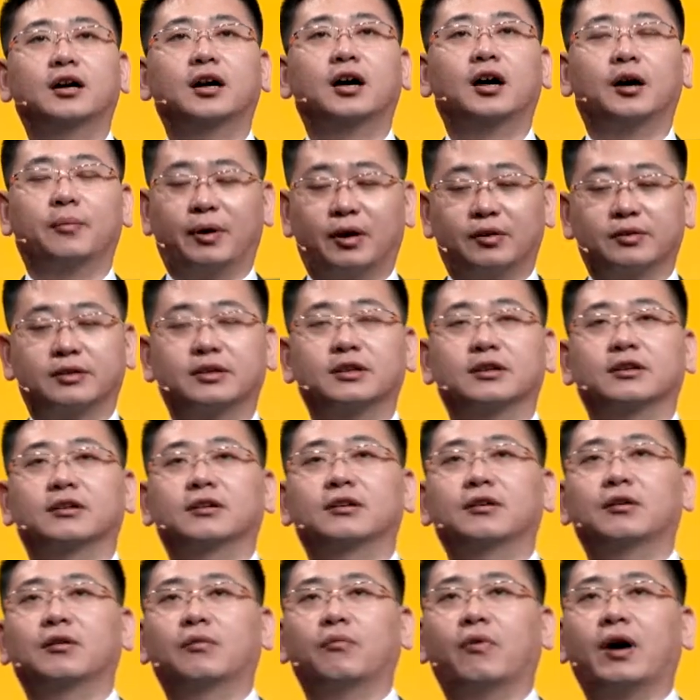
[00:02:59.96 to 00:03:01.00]
about
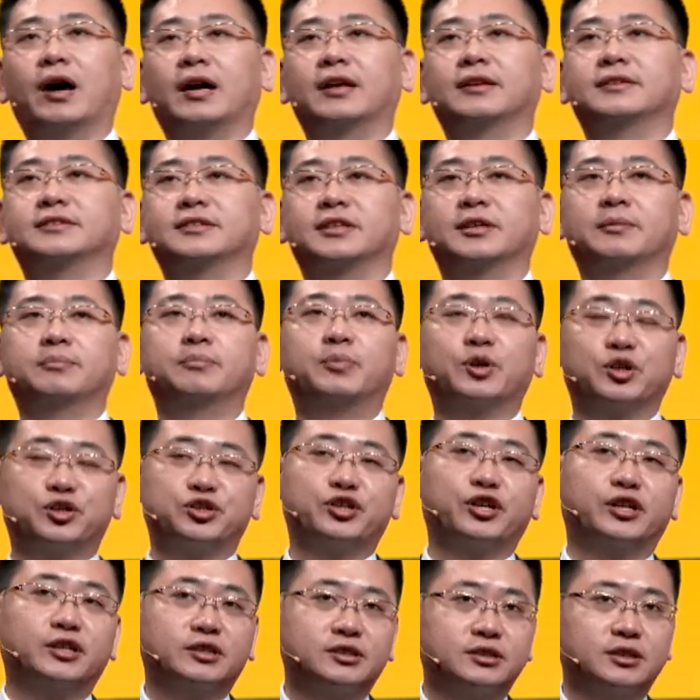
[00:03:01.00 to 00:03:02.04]
why they
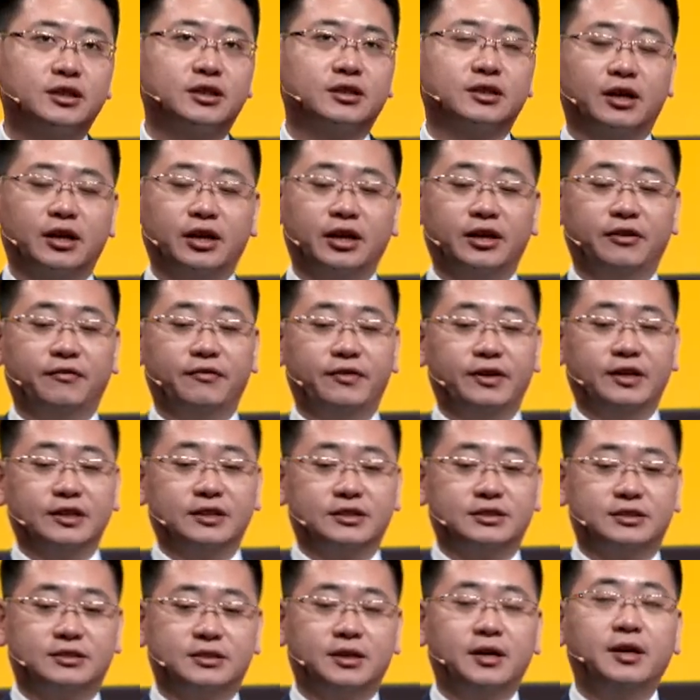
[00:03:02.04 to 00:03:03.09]
purchase the
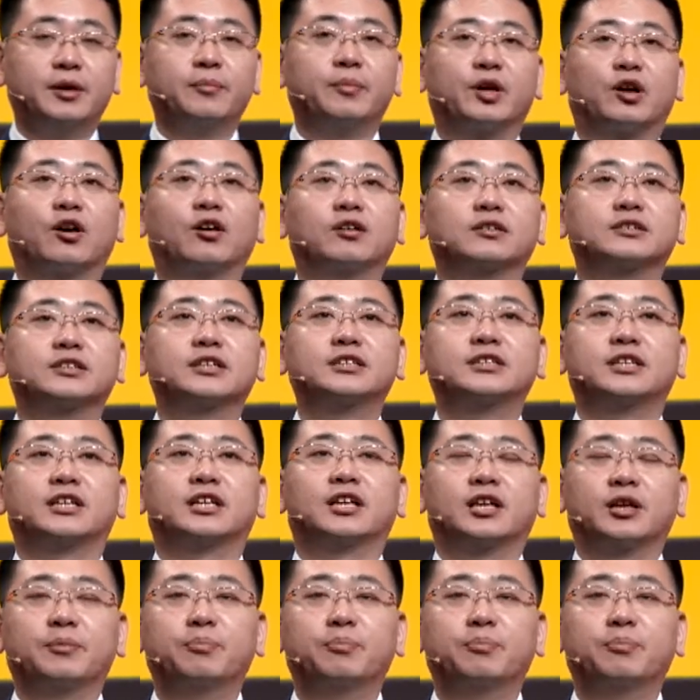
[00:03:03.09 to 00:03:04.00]
EVs, because this is